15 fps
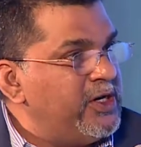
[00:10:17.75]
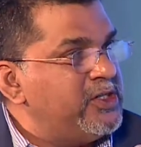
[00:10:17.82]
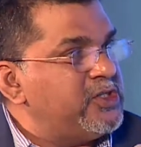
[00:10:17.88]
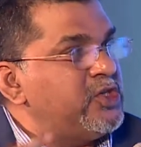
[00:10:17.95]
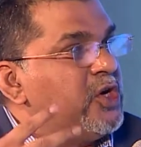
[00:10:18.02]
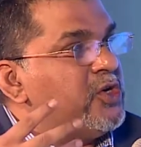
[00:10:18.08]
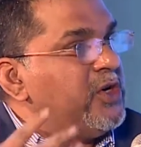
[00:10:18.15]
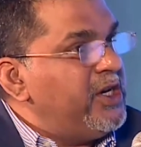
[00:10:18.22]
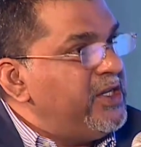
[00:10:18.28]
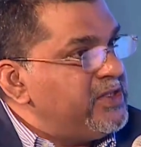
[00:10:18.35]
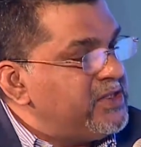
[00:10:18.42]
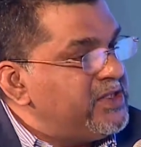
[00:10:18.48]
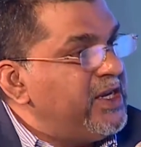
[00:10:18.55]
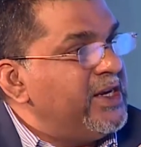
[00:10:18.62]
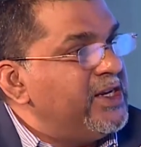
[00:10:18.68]
It's not really
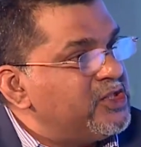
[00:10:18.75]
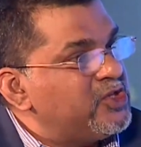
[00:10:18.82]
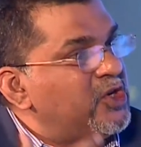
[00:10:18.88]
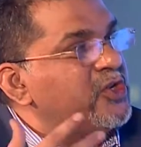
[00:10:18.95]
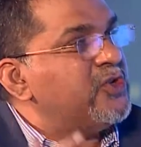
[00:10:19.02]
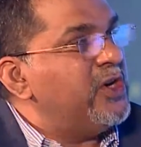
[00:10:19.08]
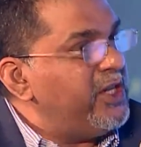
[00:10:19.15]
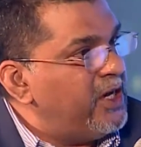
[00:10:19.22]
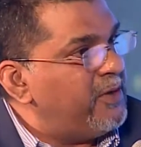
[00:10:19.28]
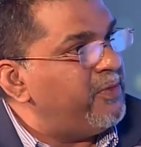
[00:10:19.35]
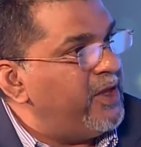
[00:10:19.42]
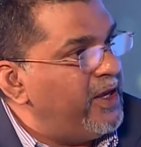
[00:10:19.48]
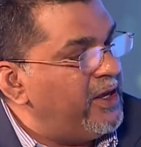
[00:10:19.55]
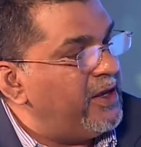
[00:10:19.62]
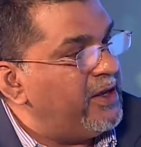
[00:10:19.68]
seen. It's not really up
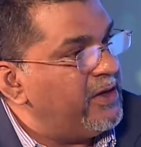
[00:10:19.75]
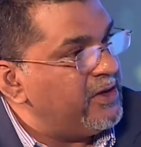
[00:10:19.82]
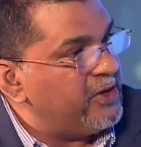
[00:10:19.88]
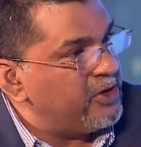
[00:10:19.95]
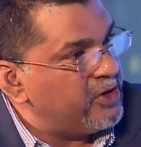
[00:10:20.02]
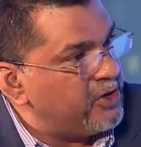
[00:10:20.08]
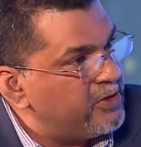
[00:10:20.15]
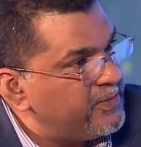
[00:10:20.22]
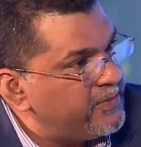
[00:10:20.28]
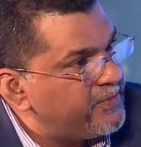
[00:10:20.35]
there. So what, you